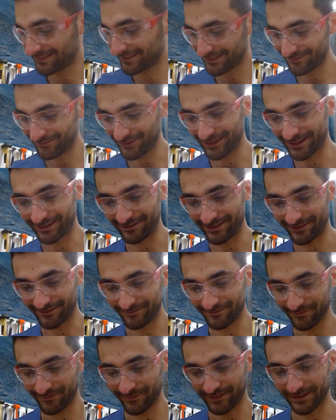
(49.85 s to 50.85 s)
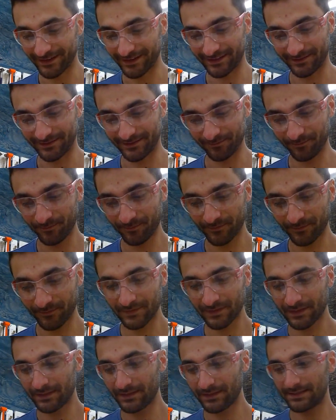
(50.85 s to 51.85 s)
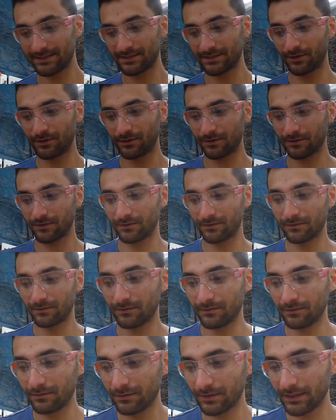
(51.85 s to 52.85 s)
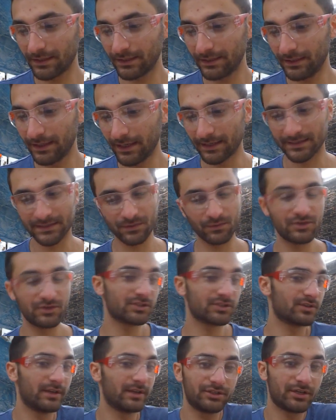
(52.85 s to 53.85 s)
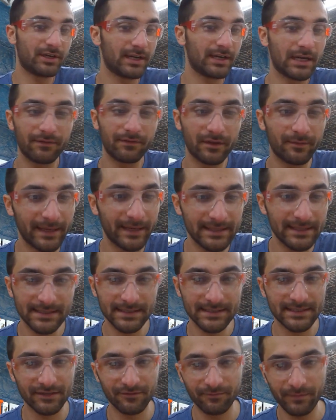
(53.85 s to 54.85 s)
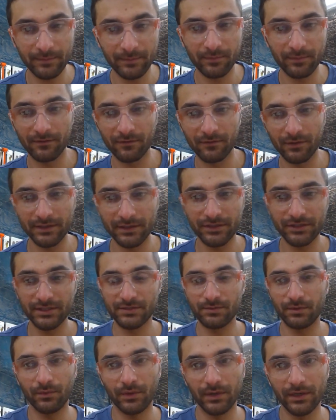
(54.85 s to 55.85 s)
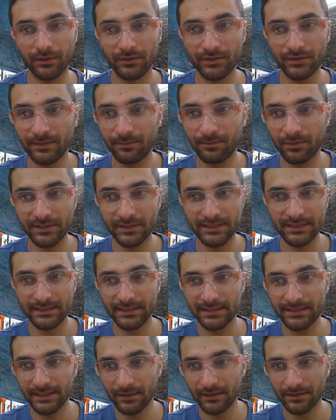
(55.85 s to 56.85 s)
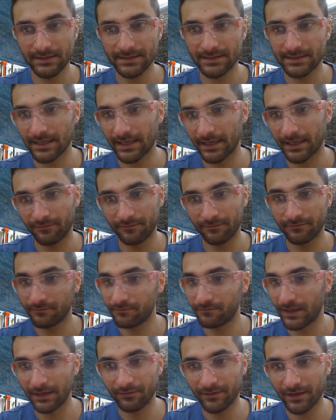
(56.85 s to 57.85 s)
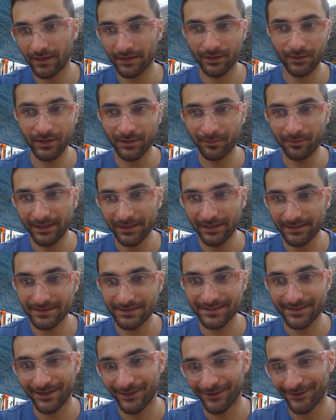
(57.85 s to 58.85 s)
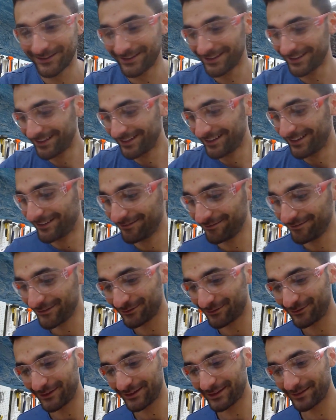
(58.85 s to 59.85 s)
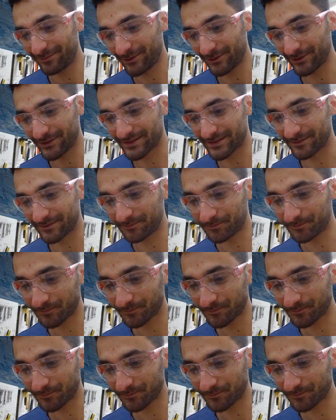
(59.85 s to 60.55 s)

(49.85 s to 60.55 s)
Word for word: figure that one out. So we're just going to try to cover the basics. And if people have questions, we want to go deeper into details. I've got nowhere to be, so feel free to post them.